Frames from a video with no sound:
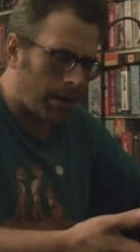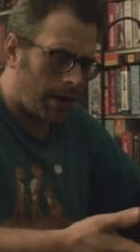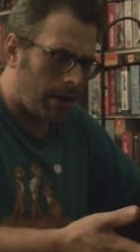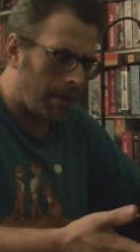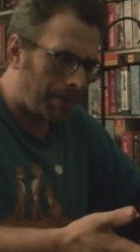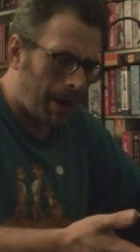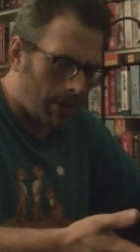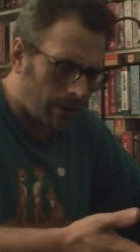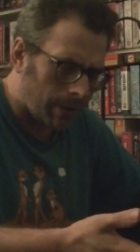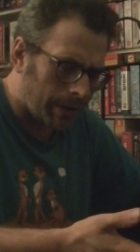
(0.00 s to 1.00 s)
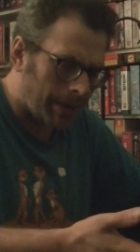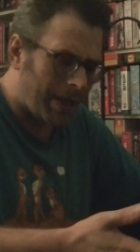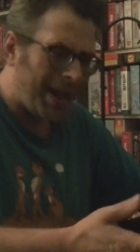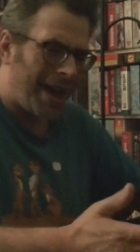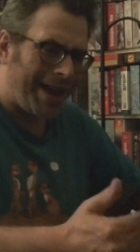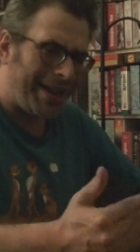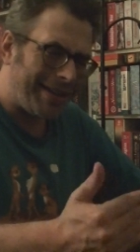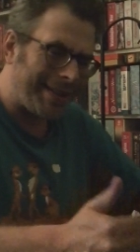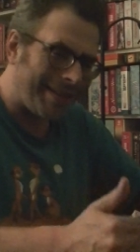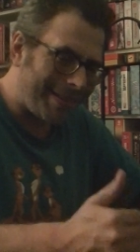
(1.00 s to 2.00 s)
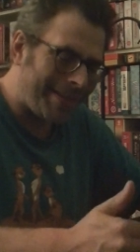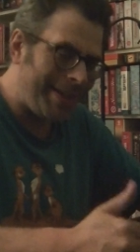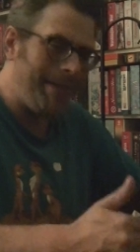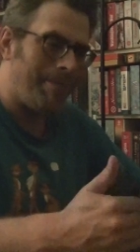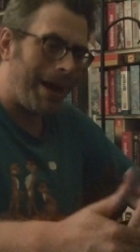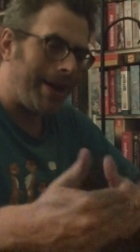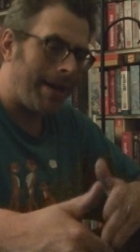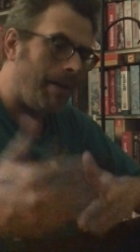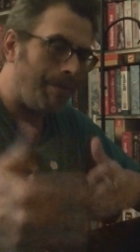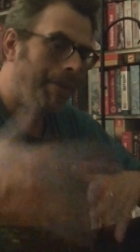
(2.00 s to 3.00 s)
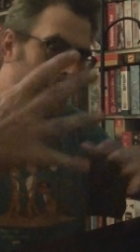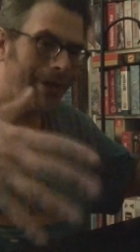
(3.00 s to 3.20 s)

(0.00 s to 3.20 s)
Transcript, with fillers: uh, power grid i get to see my company